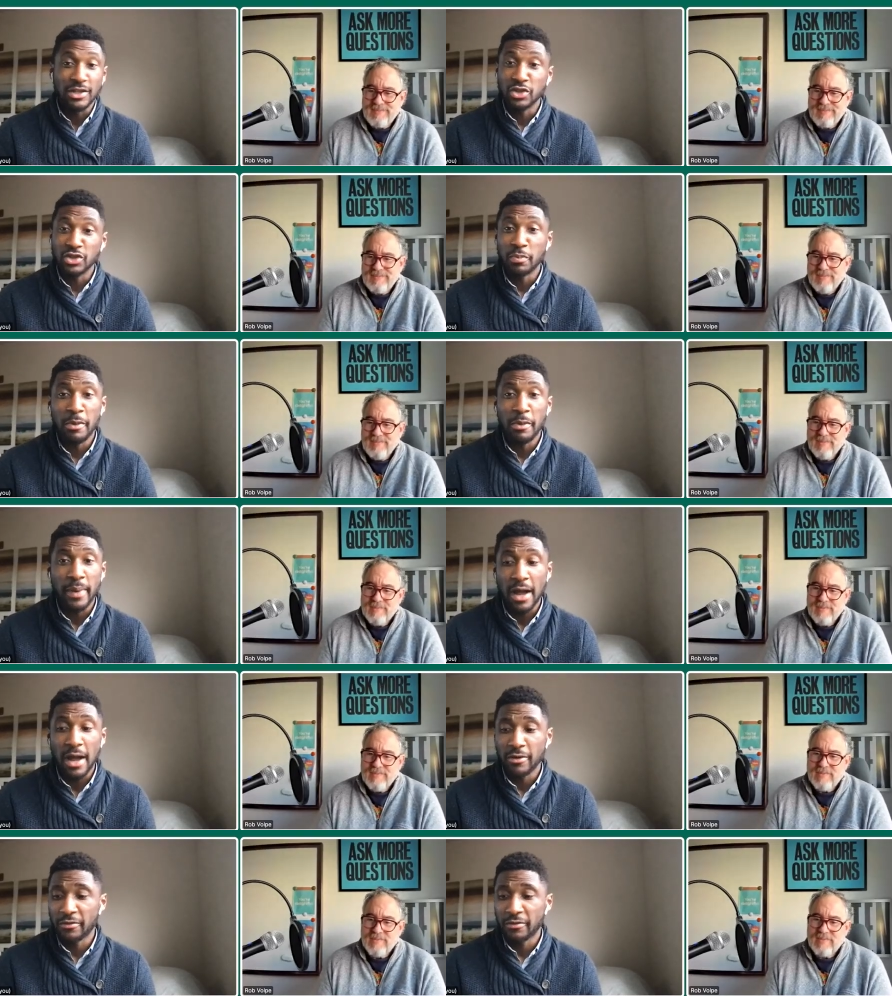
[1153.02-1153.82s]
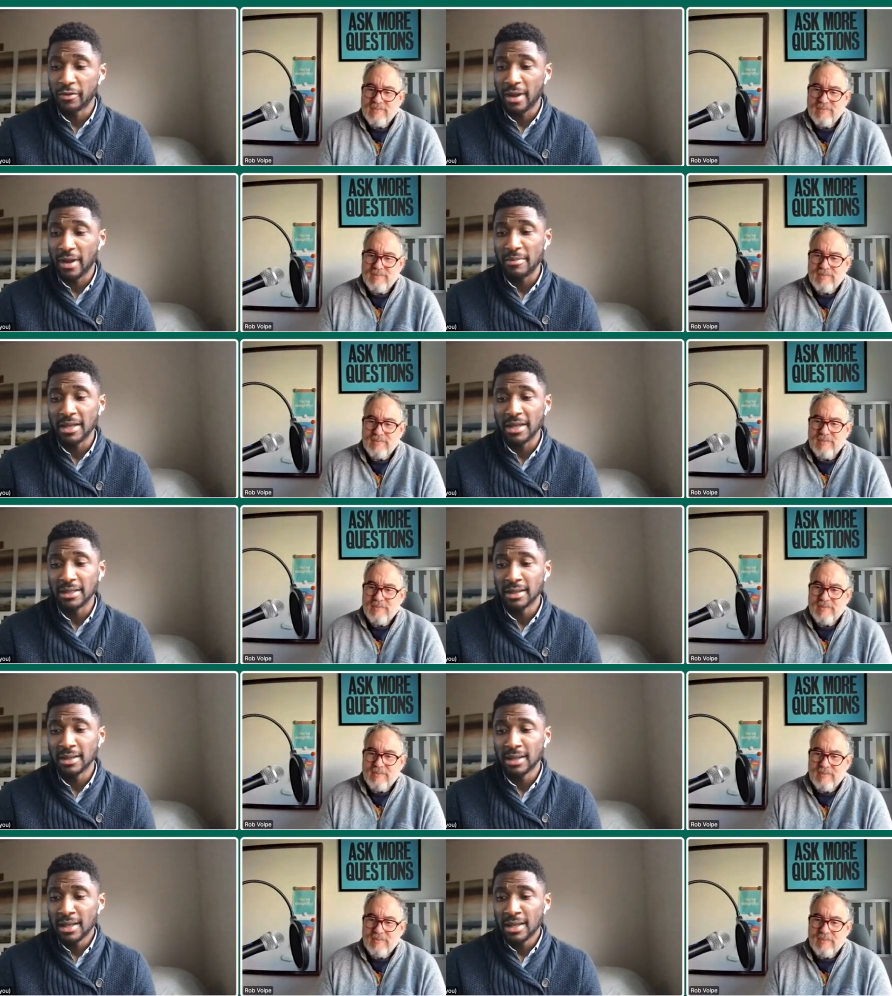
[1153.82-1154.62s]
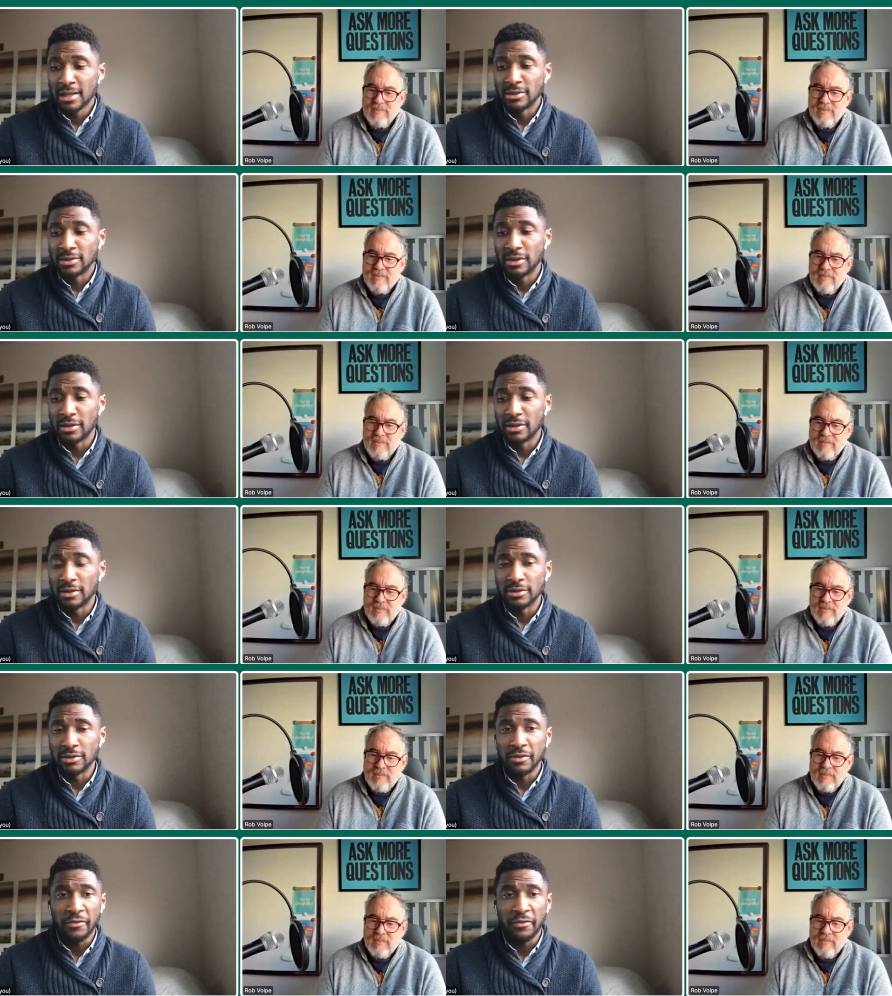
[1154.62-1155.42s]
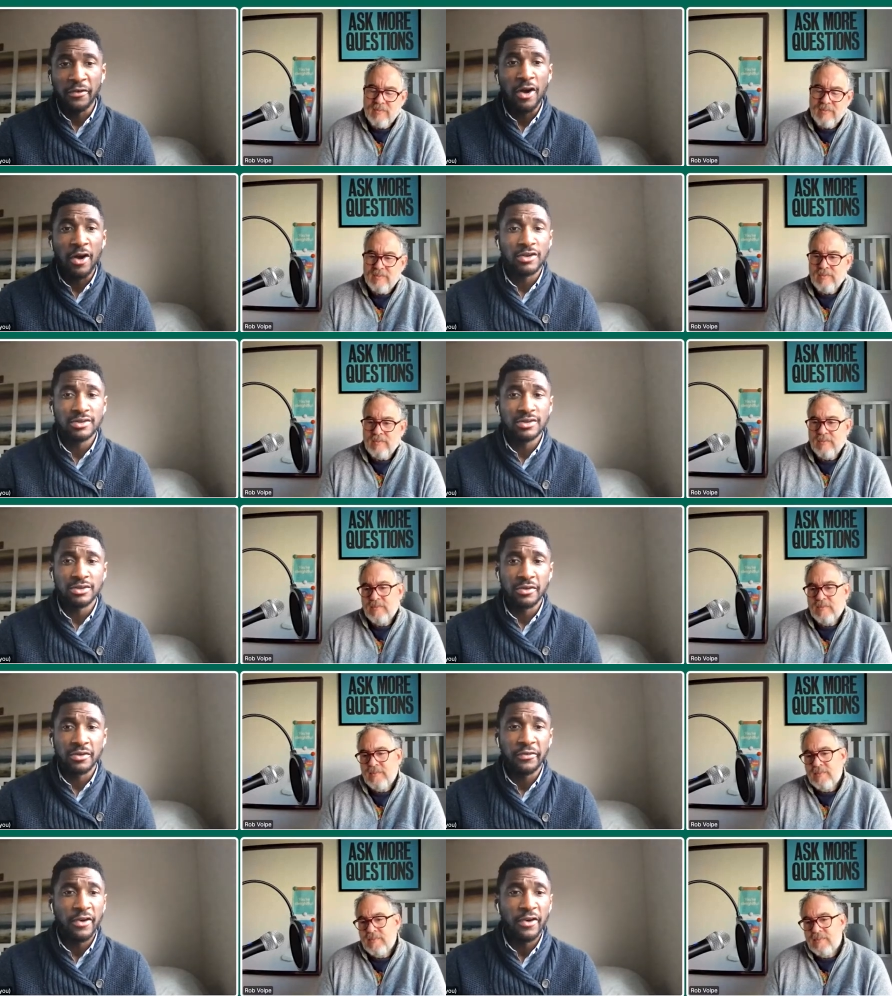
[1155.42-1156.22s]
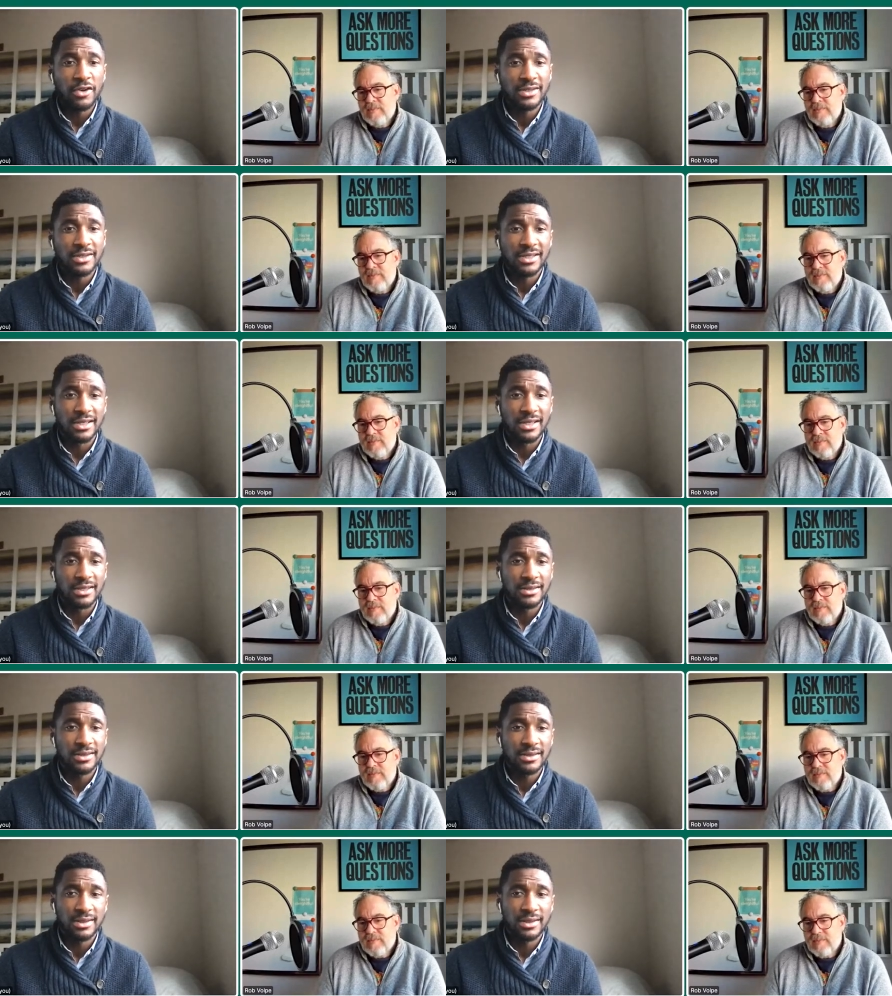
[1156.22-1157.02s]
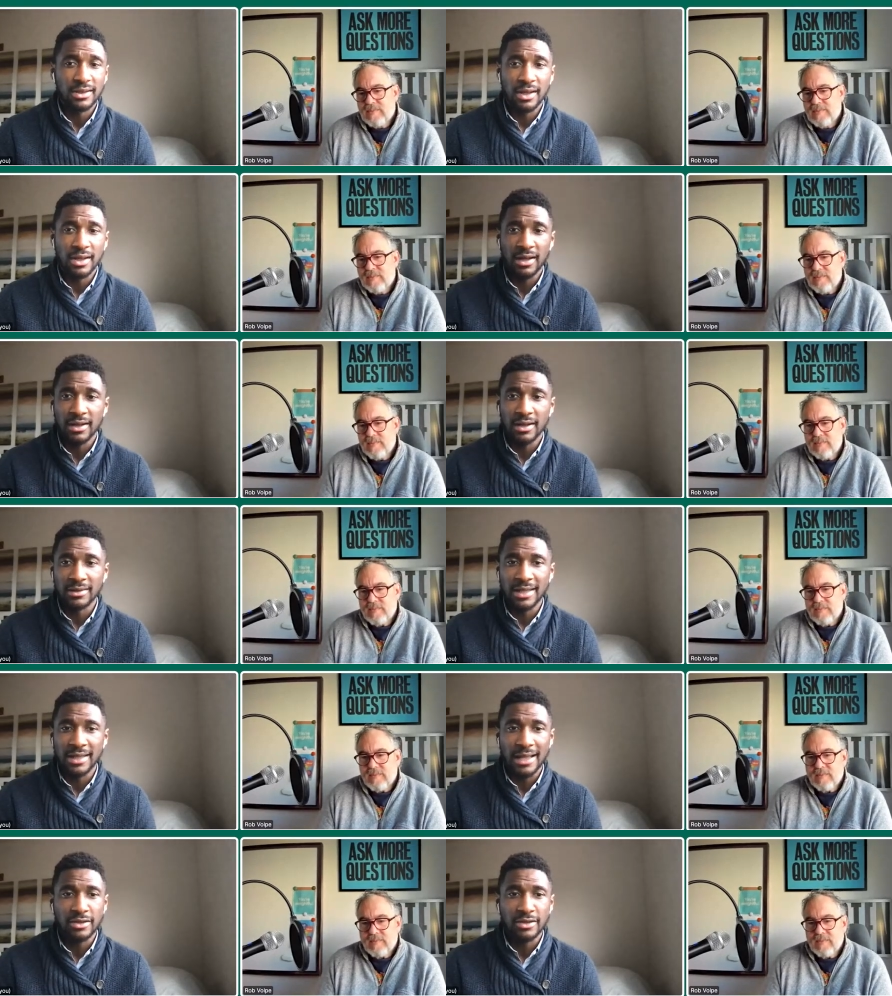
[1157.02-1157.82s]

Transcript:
Speaker 1: Now it's super powerful. I mean, the the force the forces uh,